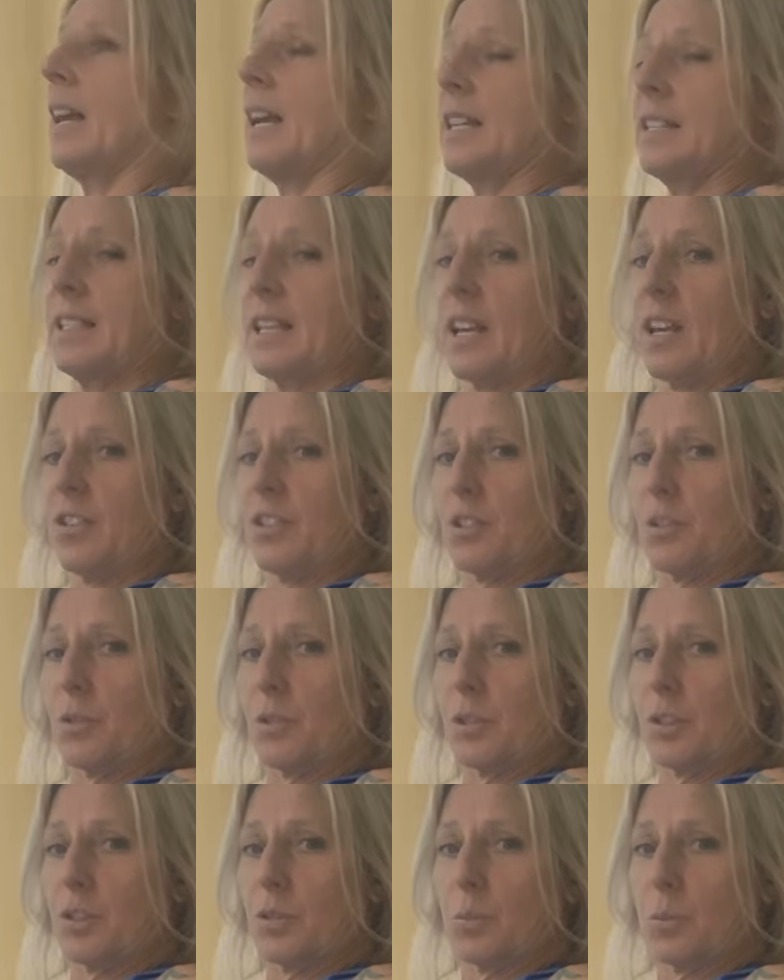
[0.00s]
exhale, so
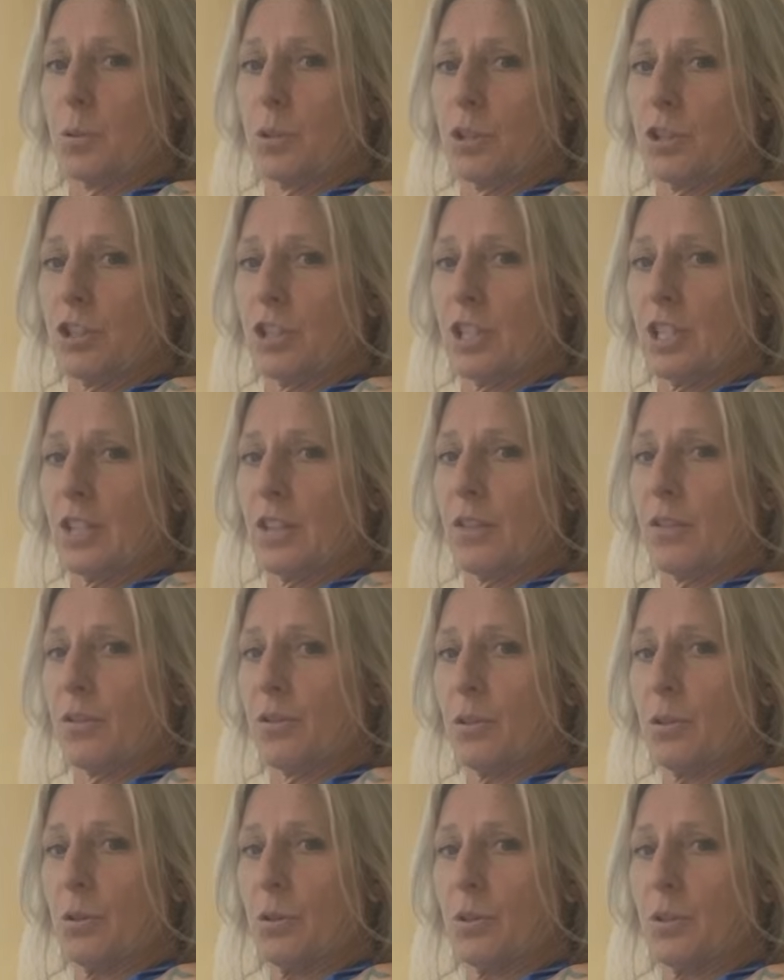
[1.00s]
we're just pushing
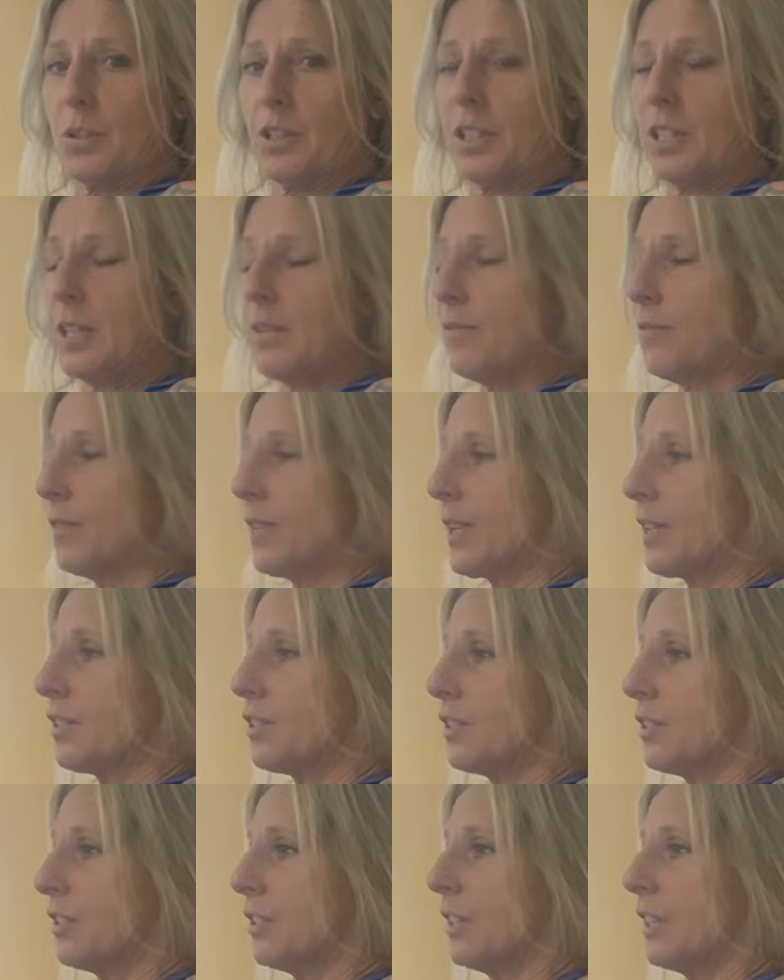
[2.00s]
through this hip
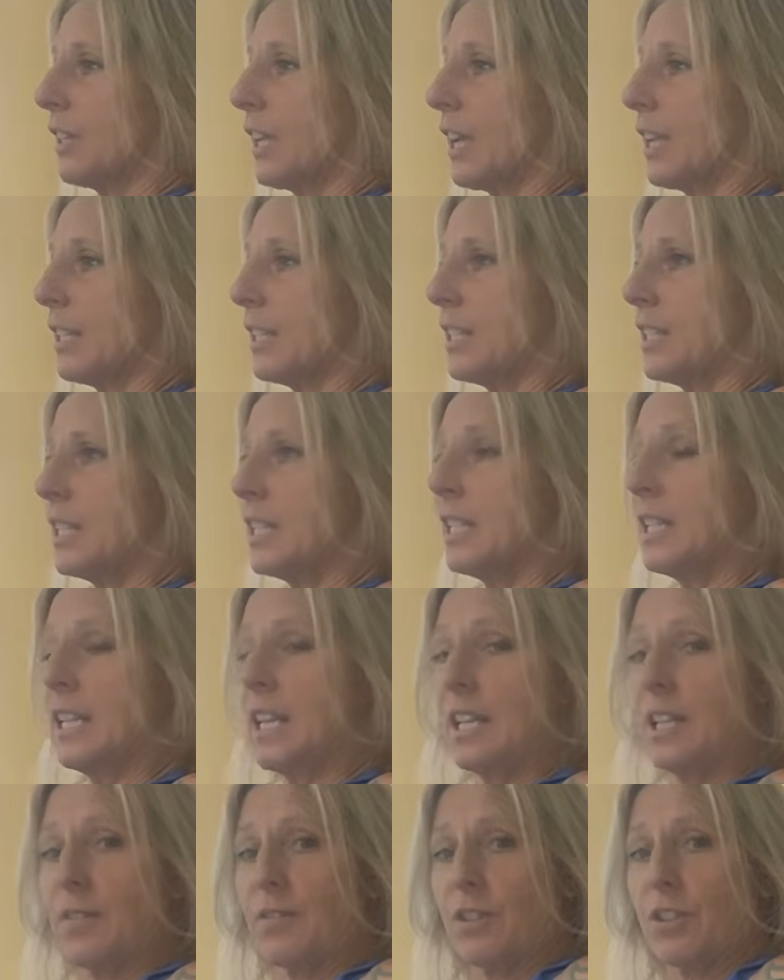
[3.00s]
flexor, again seated,
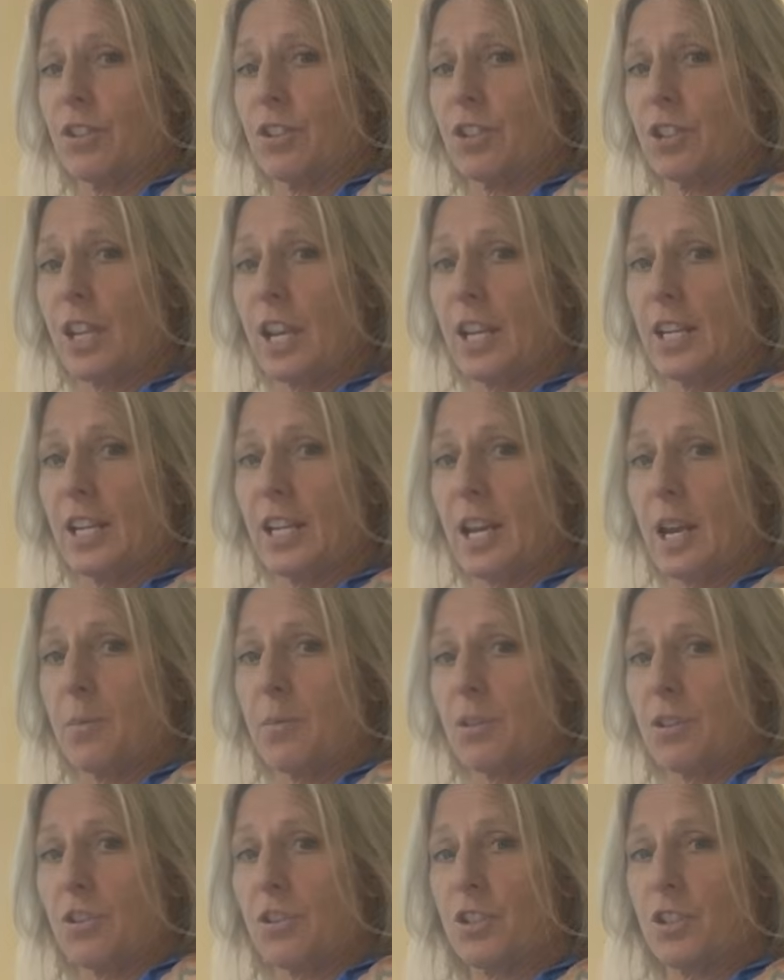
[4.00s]
and if you're standing up,
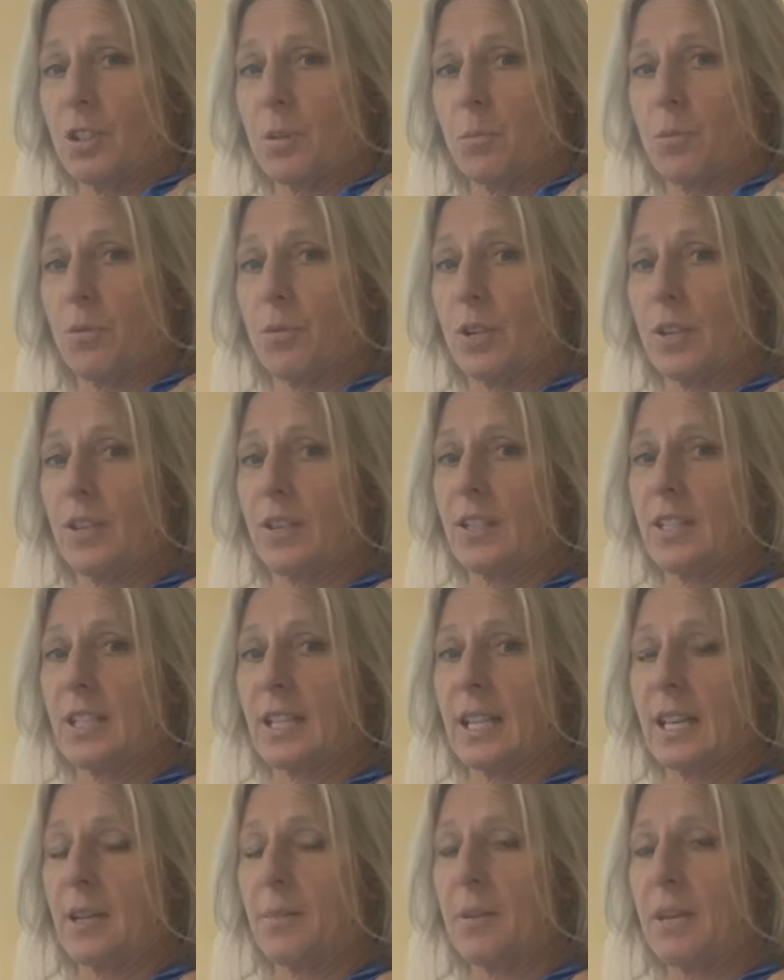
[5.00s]
you're just going to bring this
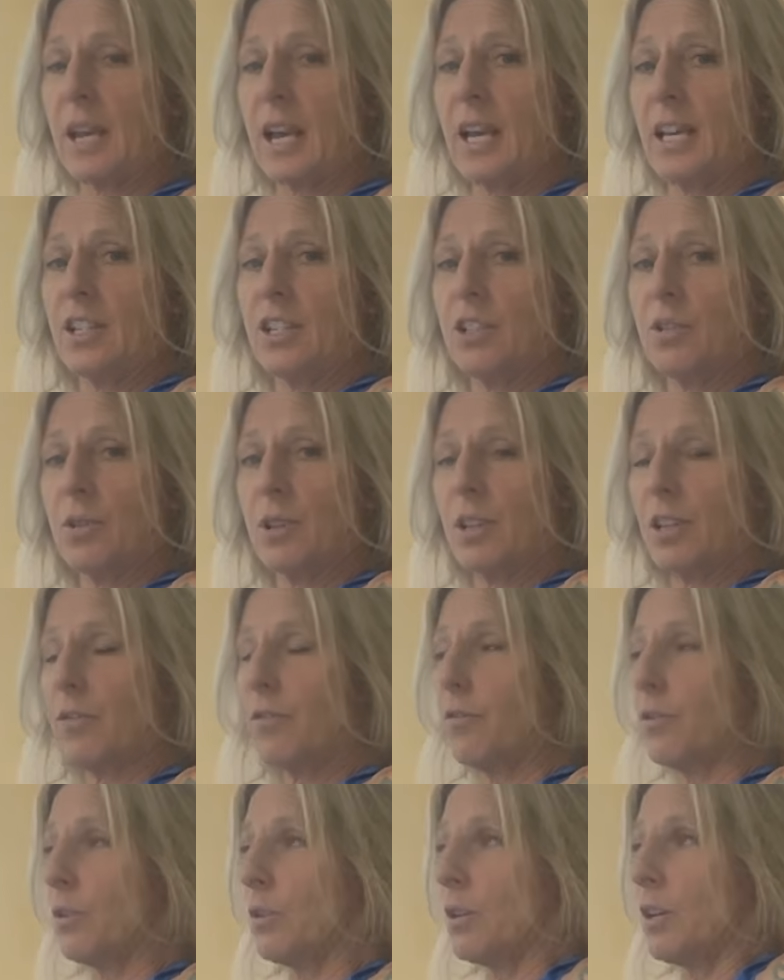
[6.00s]
leg behind you on the
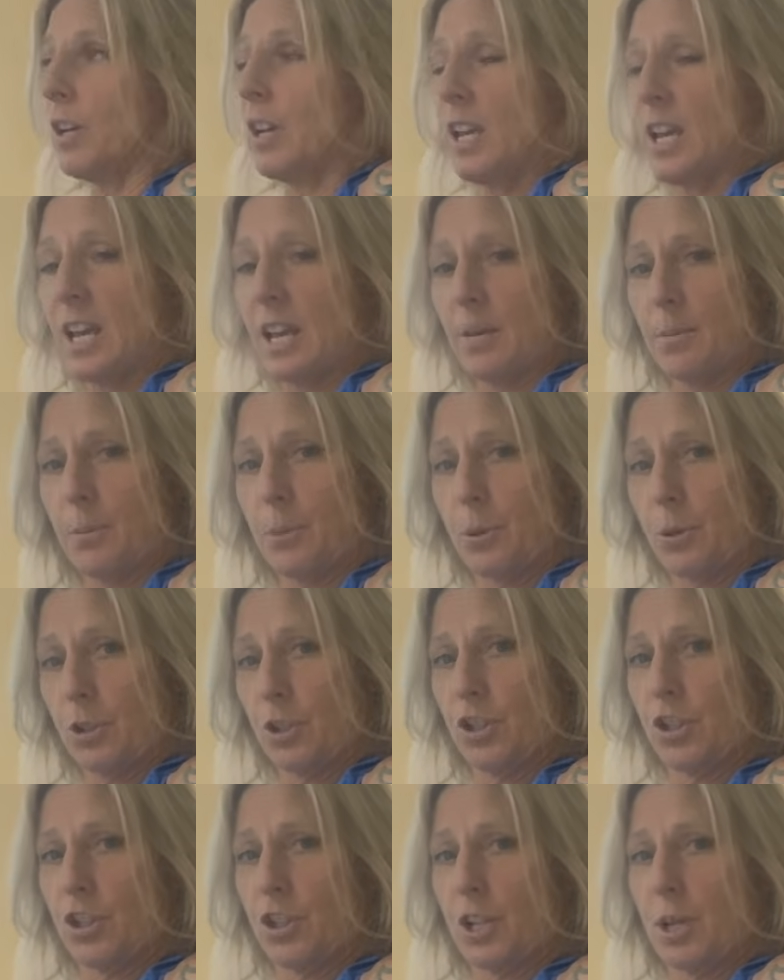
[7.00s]
floor and
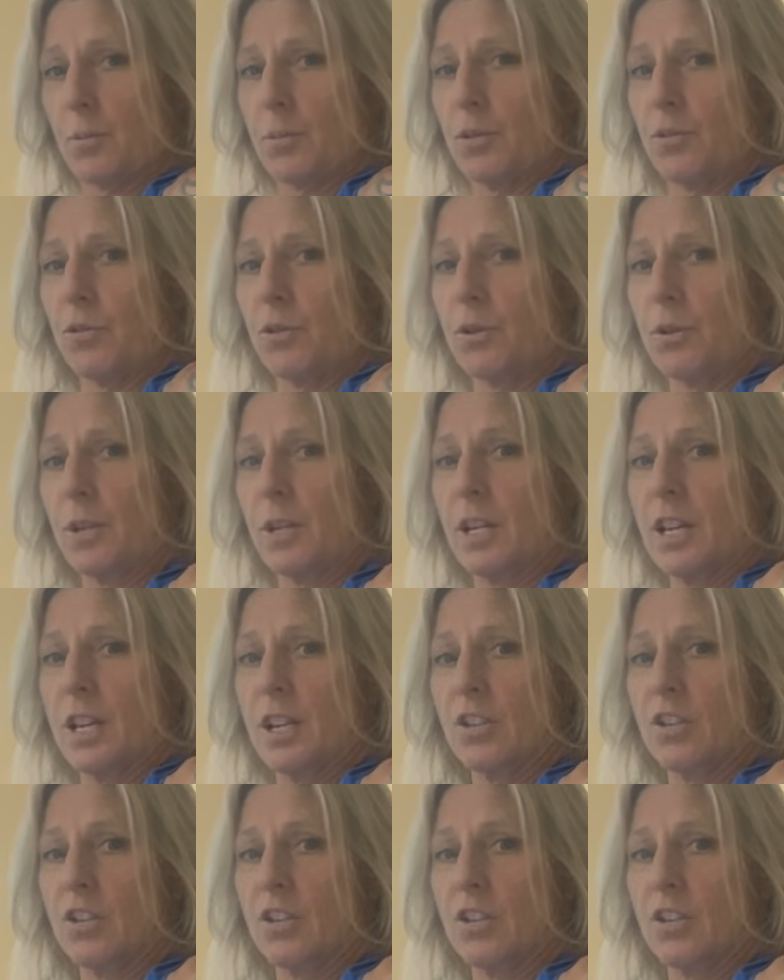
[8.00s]
push your hips forward.